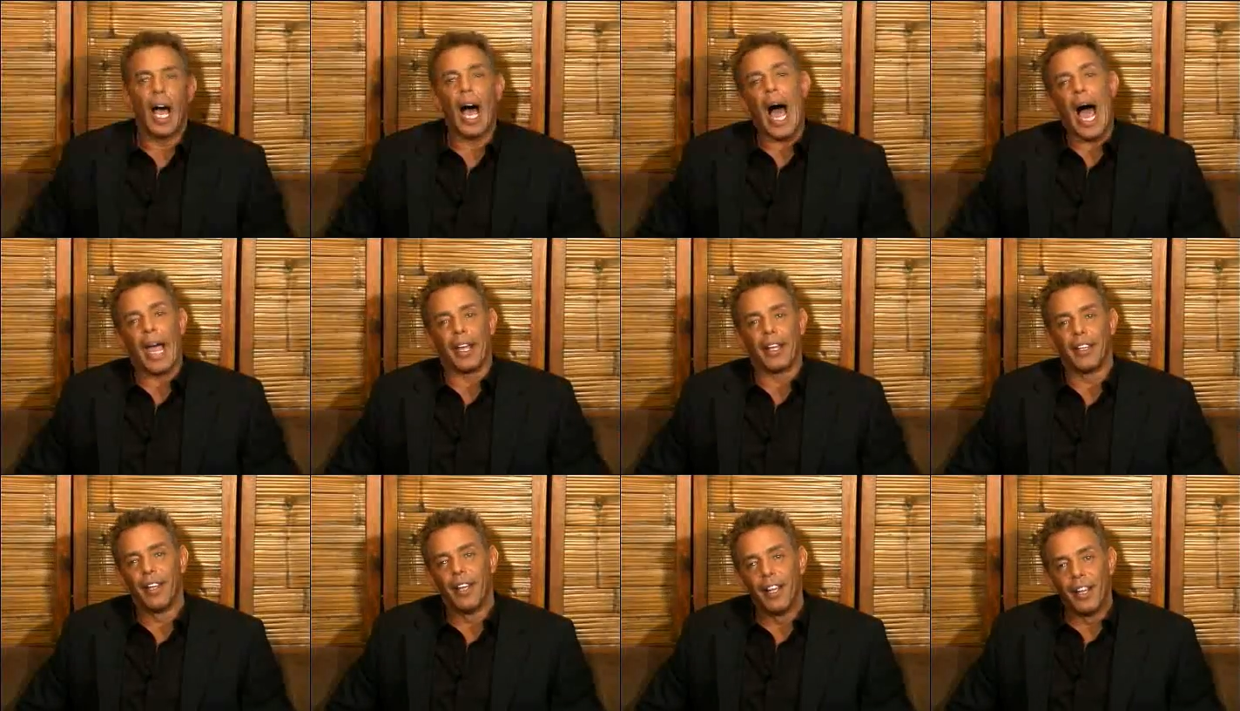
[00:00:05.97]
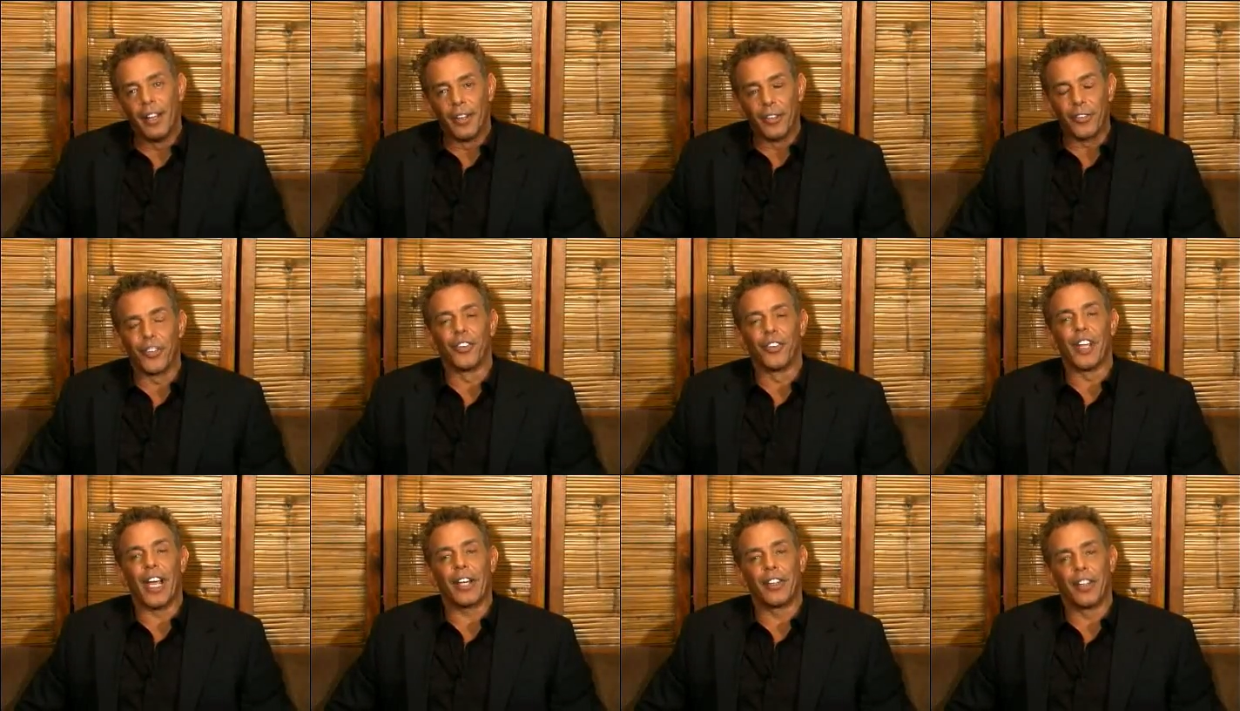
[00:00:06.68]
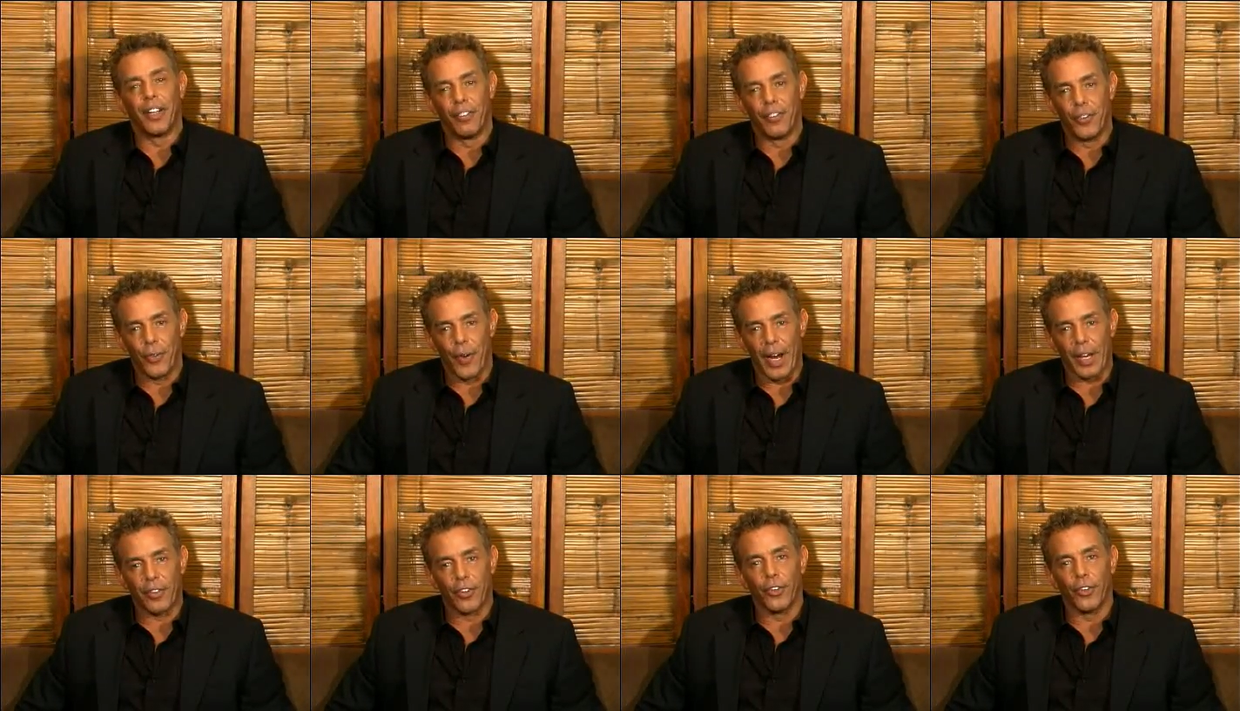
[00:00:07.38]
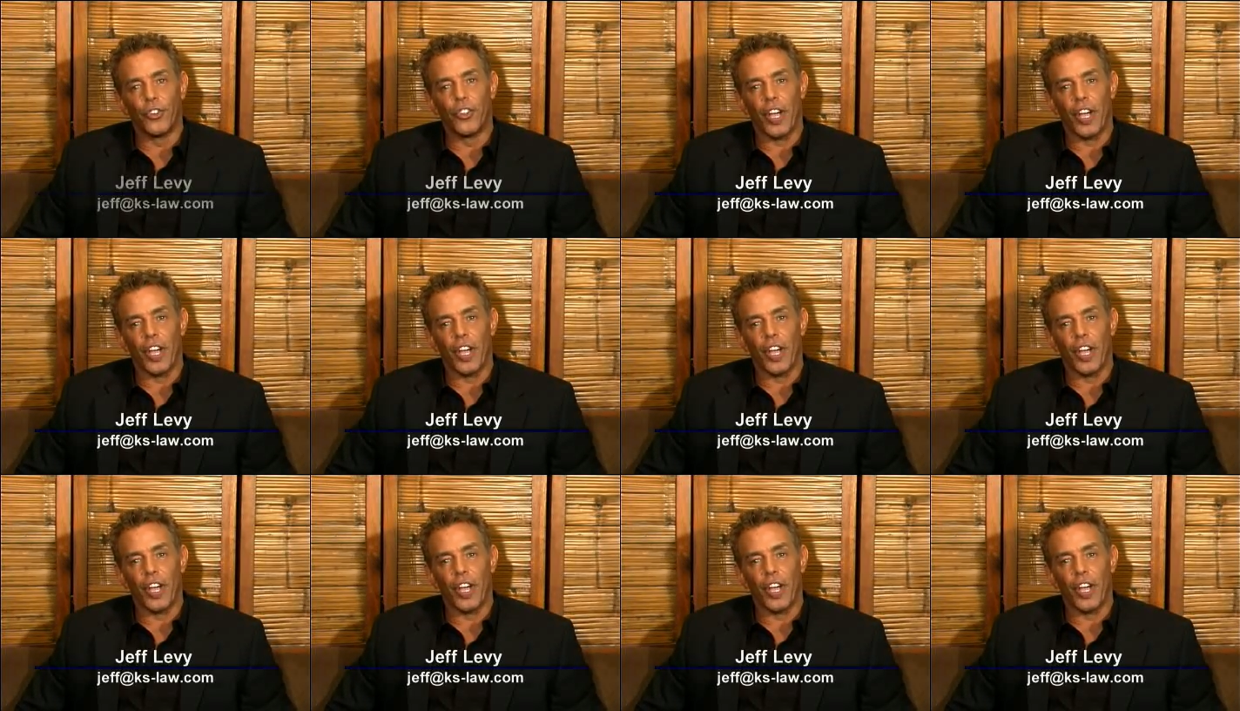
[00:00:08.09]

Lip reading: Hi, this is Executive Director